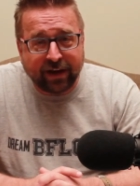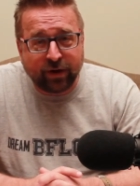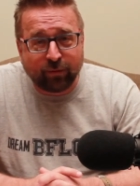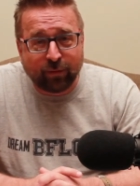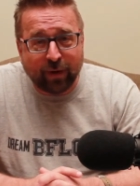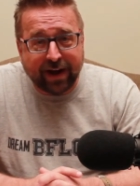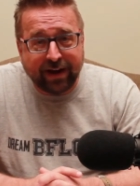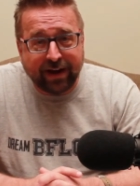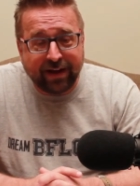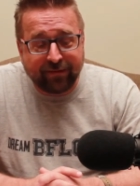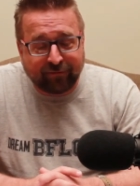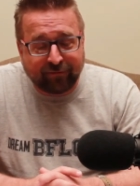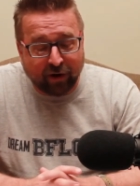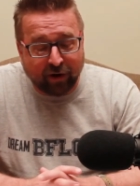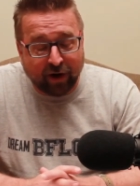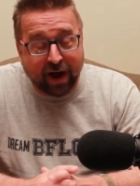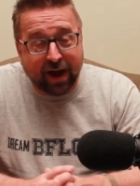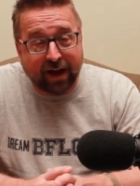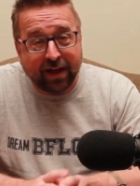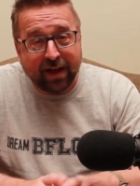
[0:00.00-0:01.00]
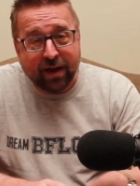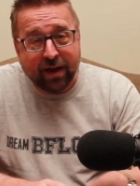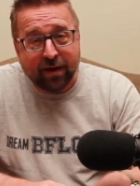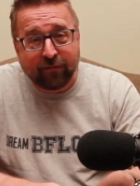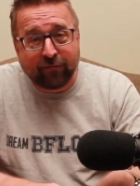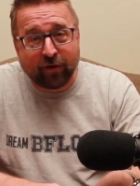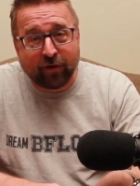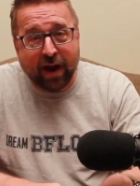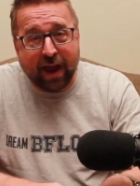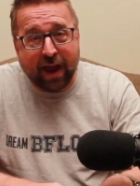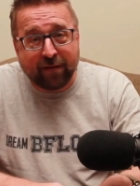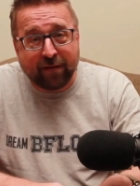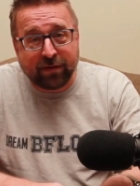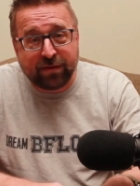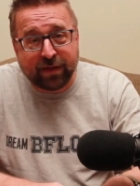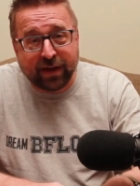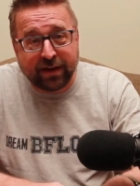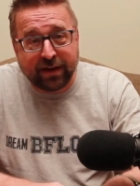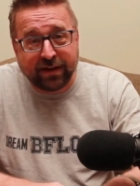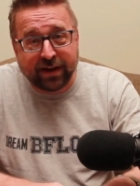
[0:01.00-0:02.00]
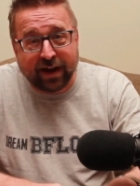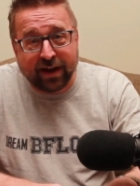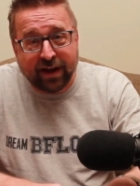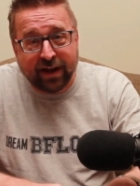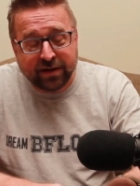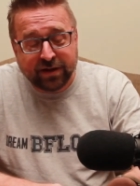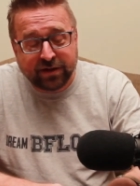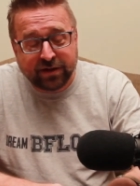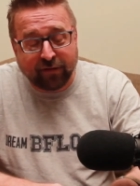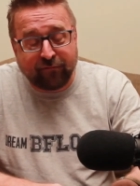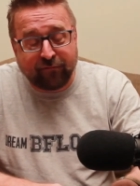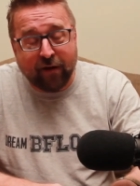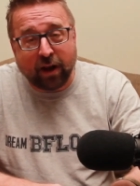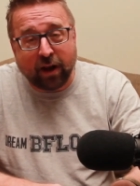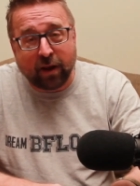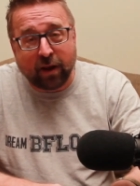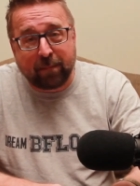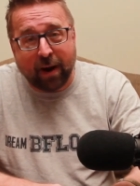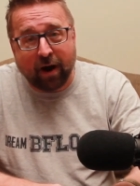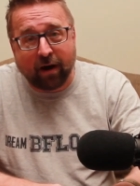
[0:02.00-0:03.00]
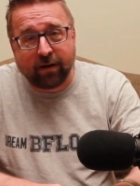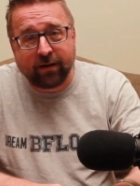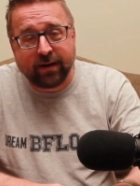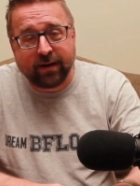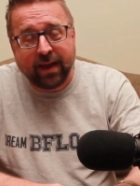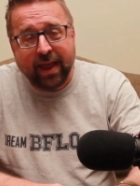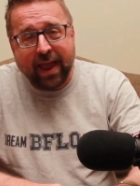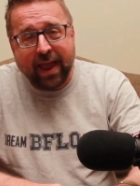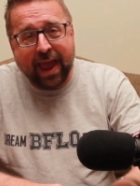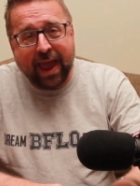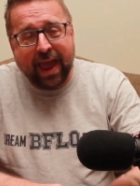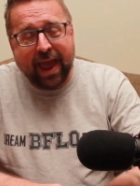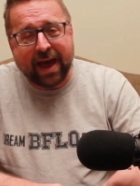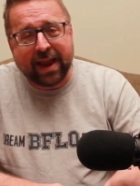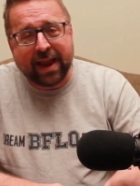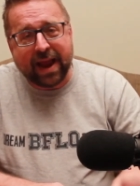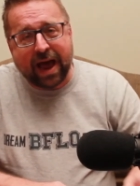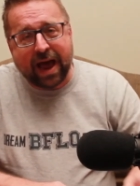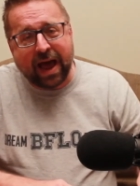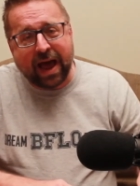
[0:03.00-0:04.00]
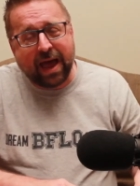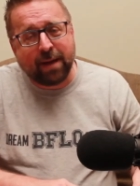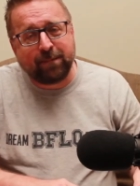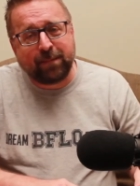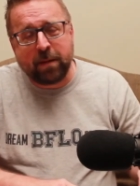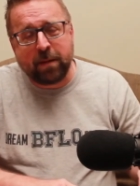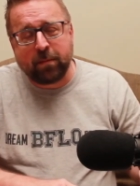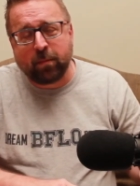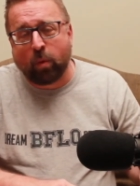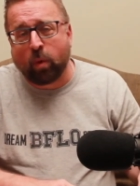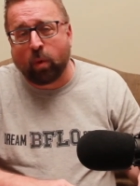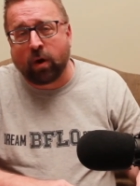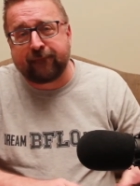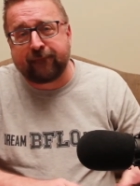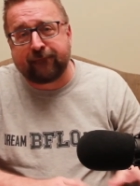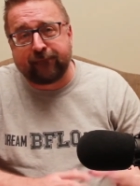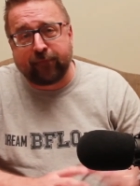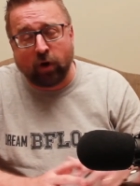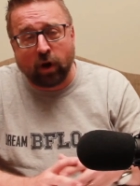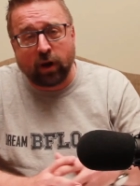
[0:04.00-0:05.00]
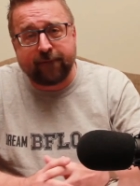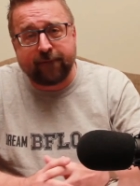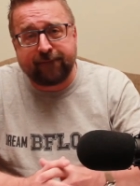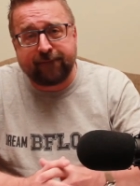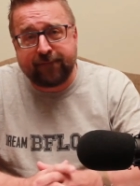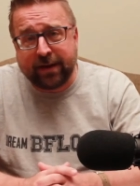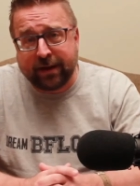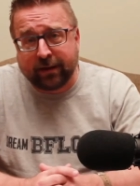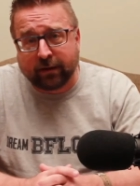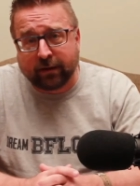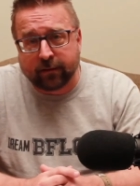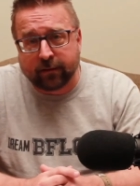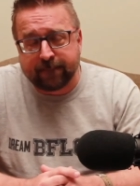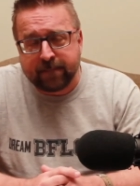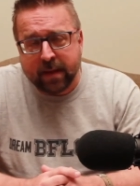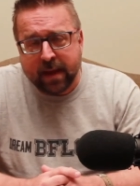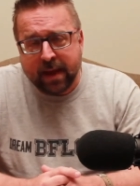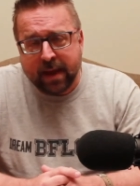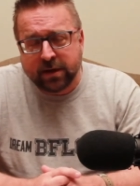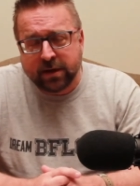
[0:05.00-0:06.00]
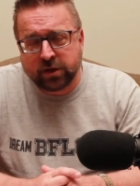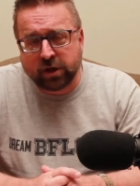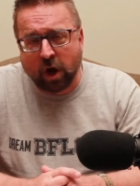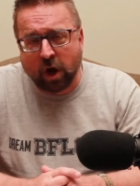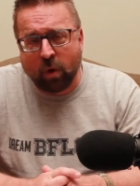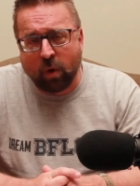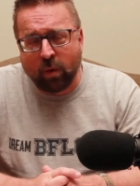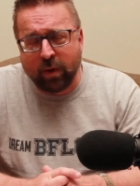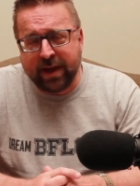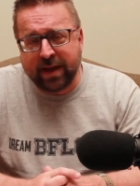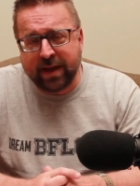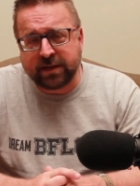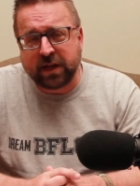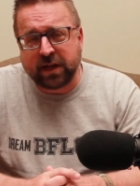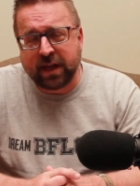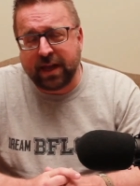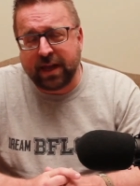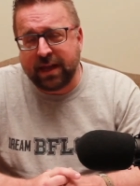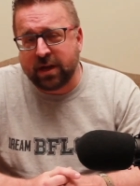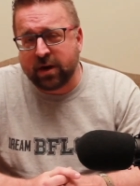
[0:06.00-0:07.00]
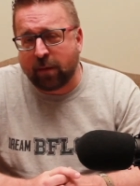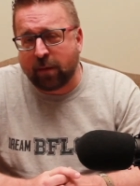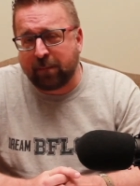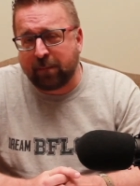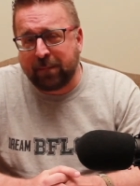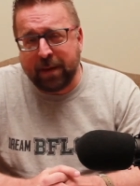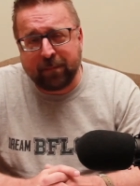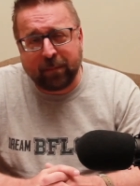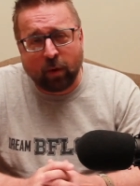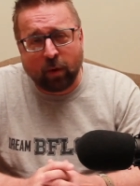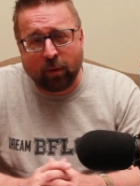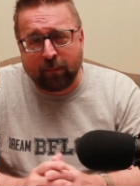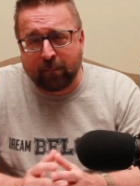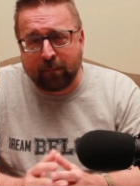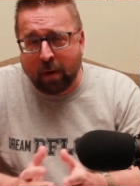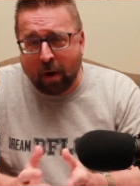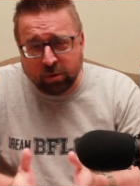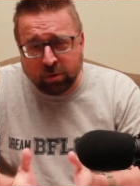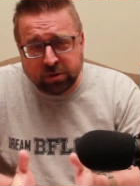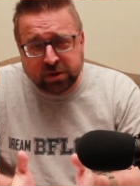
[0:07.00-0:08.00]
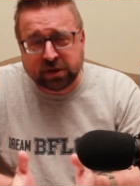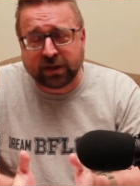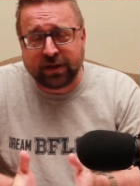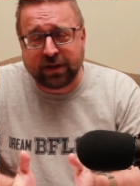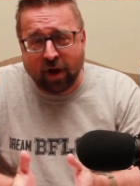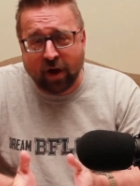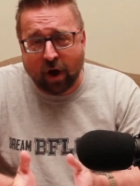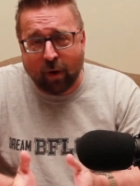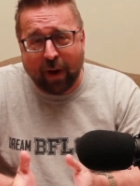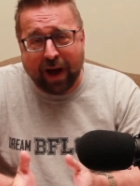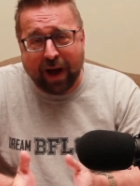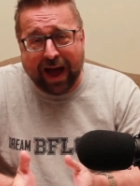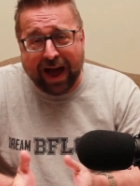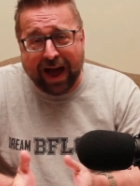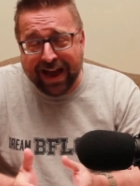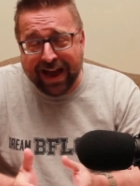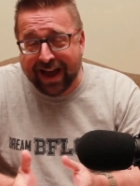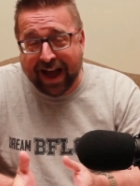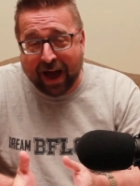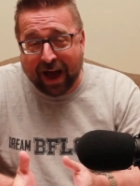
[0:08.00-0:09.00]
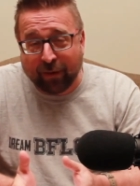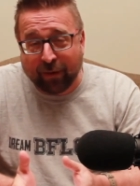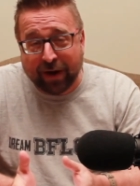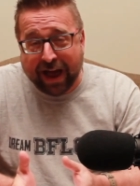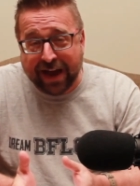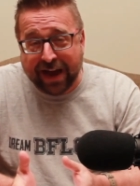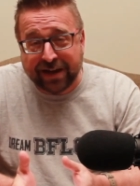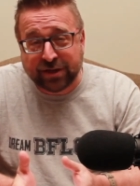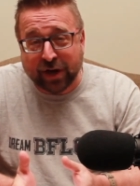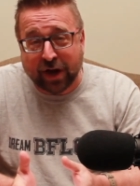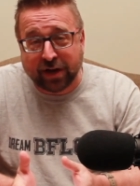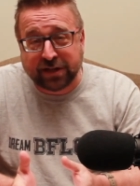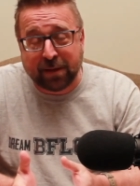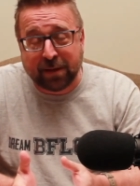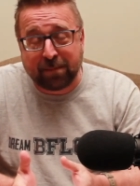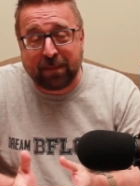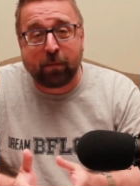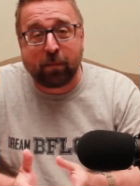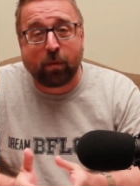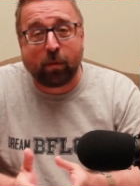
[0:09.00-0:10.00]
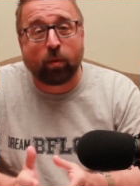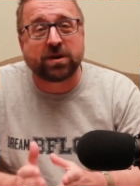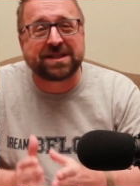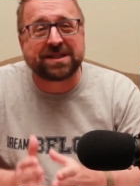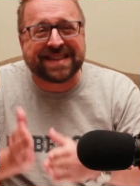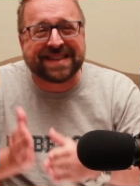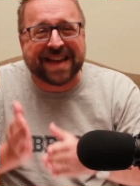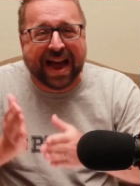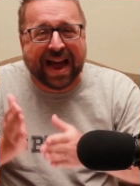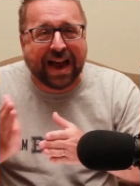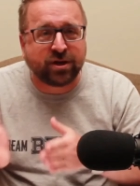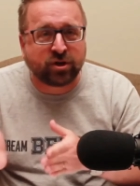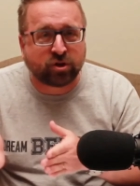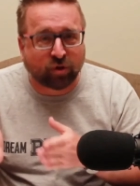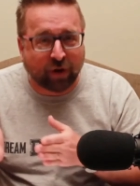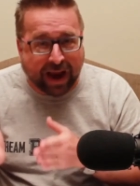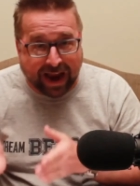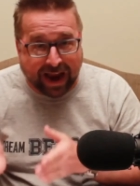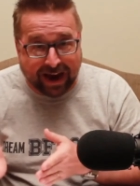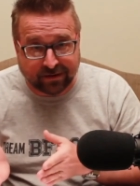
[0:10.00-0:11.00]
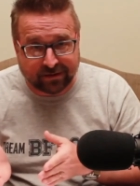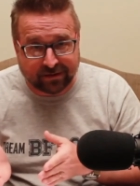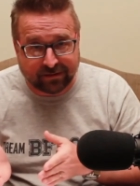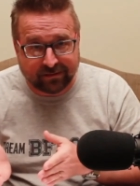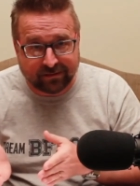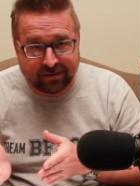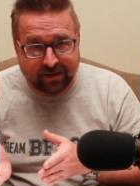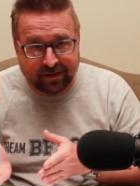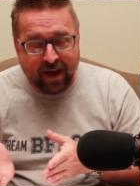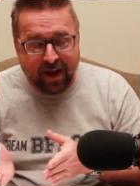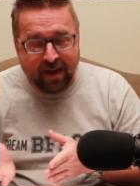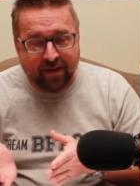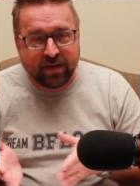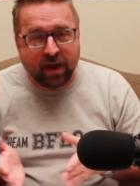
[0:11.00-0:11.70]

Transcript: and getting ready for uh, for everything to to fall apart. And I, and people were full of fear. So it's you know people mostly though I what I saw is that people were sidetracked.